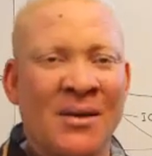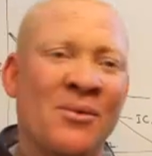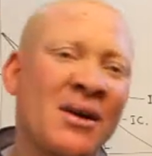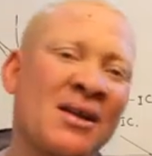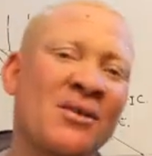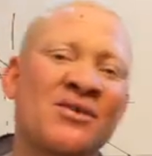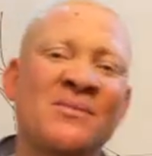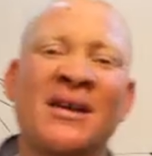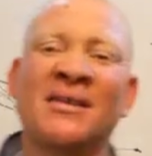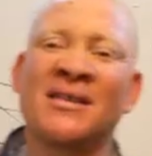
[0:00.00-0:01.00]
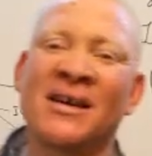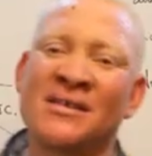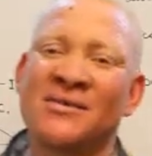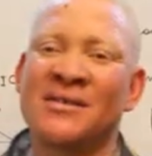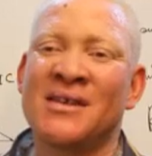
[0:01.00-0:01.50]
Where the consumer
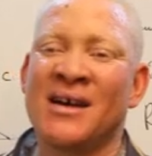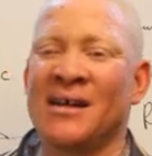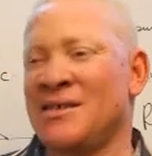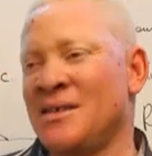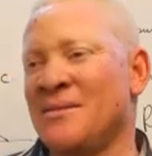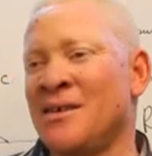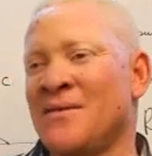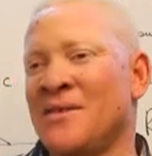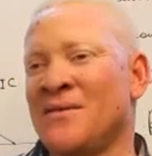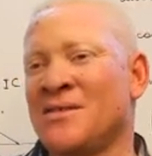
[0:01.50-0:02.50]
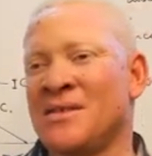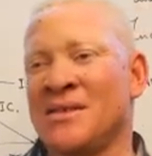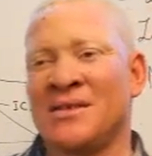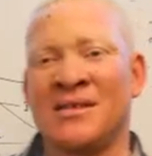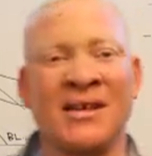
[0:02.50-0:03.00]
decides to stay at the same level of utility,